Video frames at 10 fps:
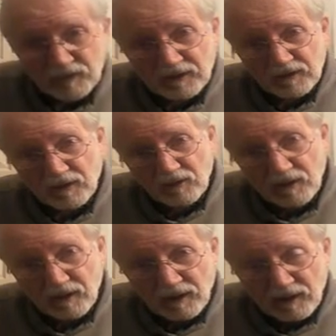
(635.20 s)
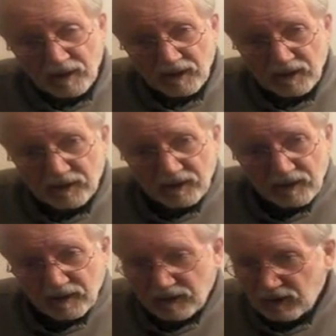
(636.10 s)
you know, and,
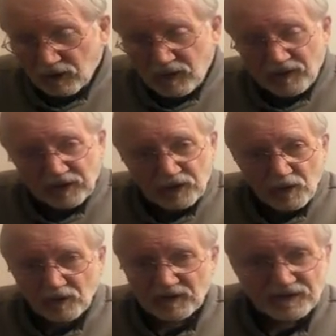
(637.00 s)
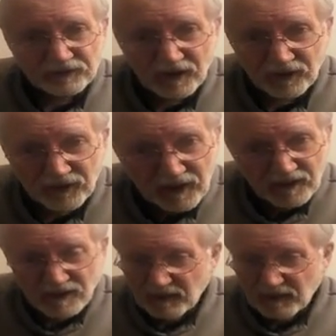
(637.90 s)
you know, and they do all these fun things.